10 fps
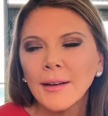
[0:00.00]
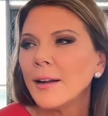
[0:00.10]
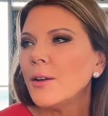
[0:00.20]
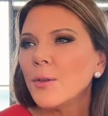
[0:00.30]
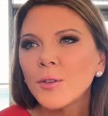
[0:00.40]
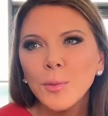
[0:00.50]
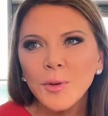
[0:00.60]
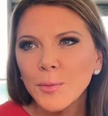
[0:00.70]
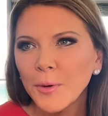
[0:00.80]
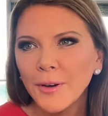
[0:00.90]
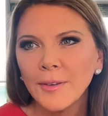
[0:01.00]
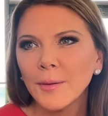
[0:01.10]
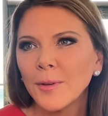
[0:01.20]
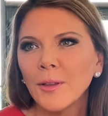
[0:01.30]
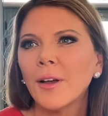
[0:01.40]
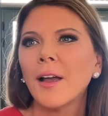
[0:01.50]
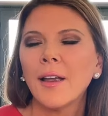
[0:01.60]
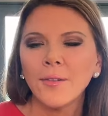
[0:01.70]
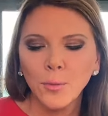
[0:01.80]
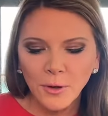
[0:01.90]
And I know this from experience. I mean, look,
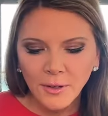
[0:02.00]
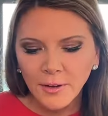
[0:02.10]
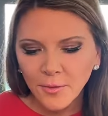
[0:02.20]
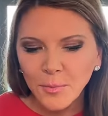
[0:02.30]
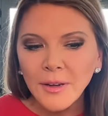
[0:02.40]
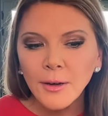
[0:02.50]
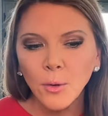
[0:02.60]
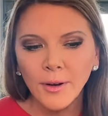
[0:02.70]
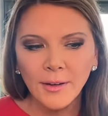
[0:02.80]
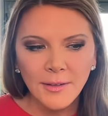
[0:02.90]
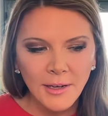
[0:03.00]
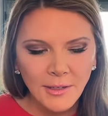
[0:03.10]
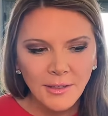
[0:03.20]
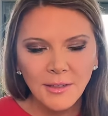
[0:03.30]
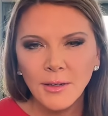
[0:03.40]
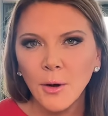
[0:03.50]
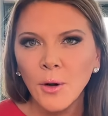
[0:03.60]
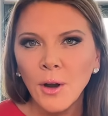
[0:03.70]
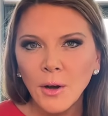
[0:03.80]
I've worked in enough media organizations to know,